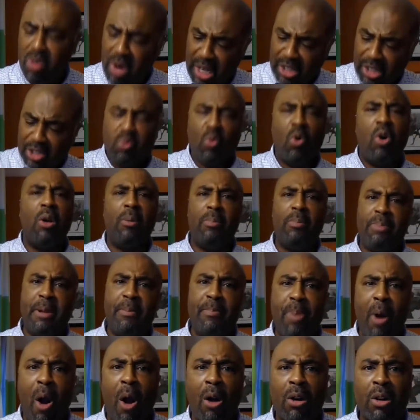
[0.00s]
Who doesn't
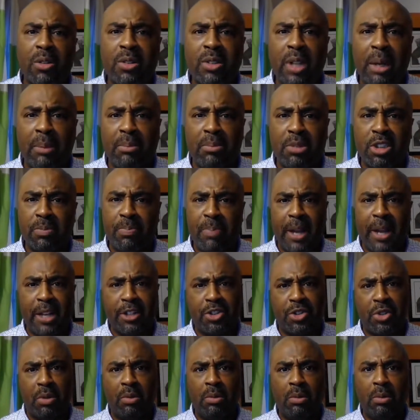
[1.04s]
want to be part of something
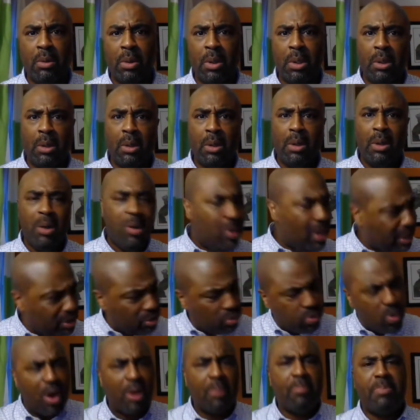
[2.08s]
special?
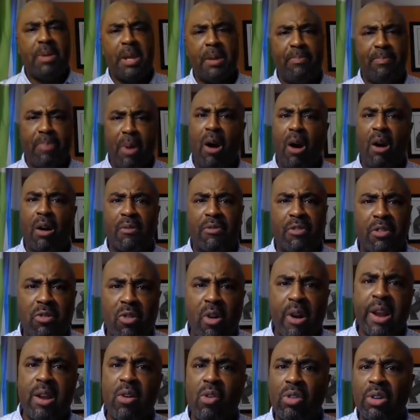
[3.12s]
Who doesn't want to be a part of
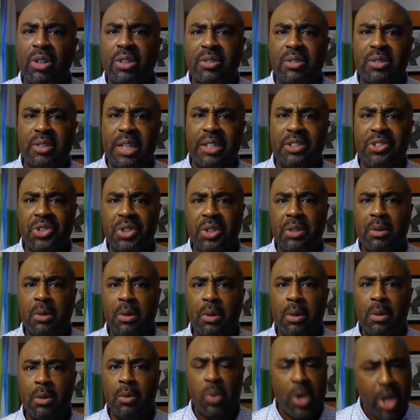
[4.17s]
a great organization?
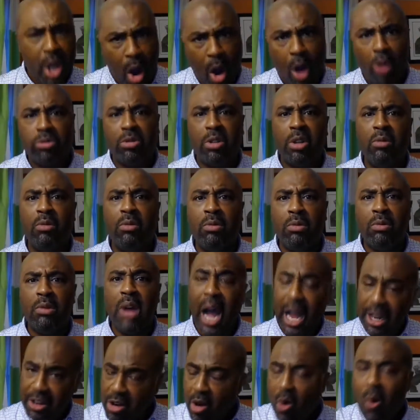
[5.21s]
We all do.
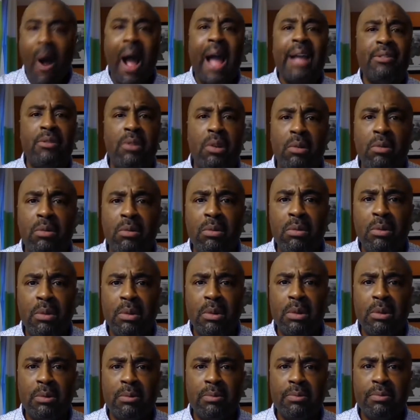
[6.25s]
I know I do.
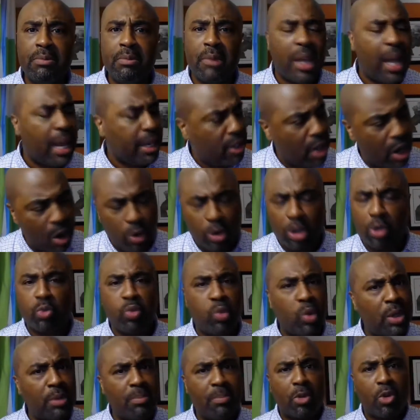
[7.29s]
And I
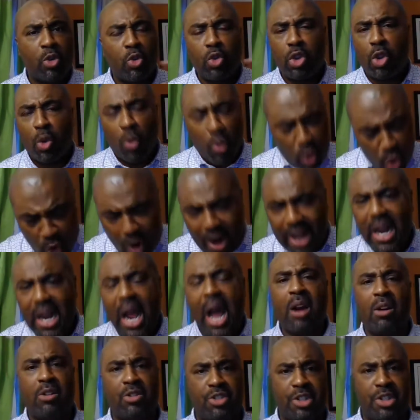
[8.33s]
hold one of the
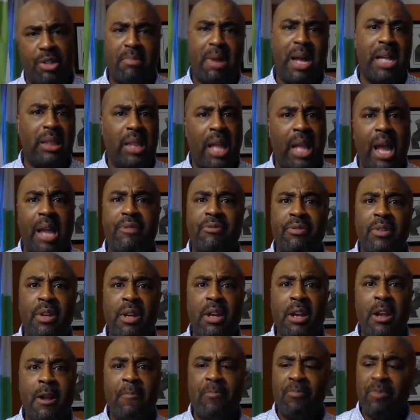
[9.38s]
great honors in my
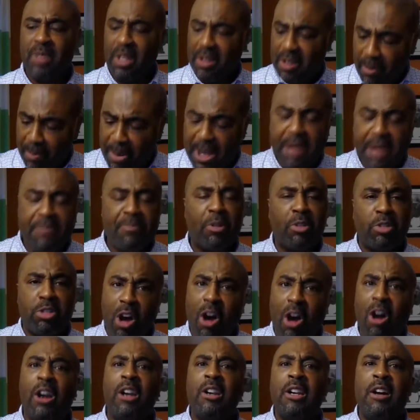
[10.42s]
life that the people
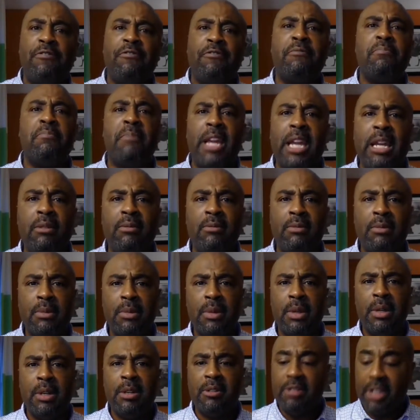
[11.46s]
thought enough of me
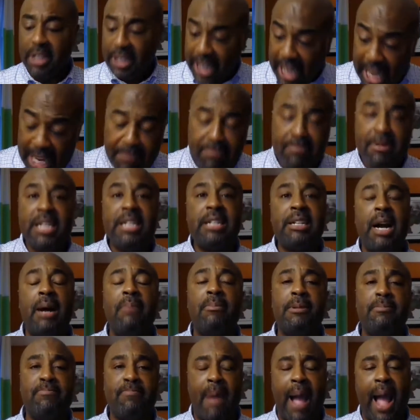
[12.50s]
to keep me
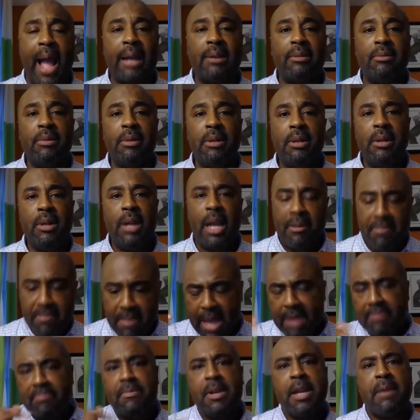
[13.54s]
coming back
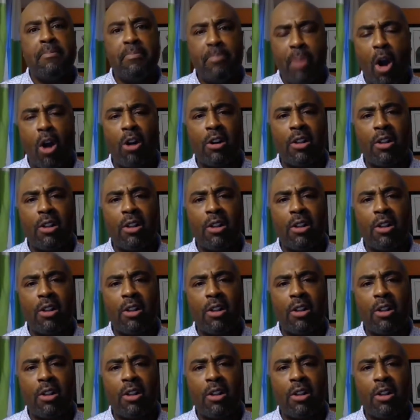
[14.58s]
and make me a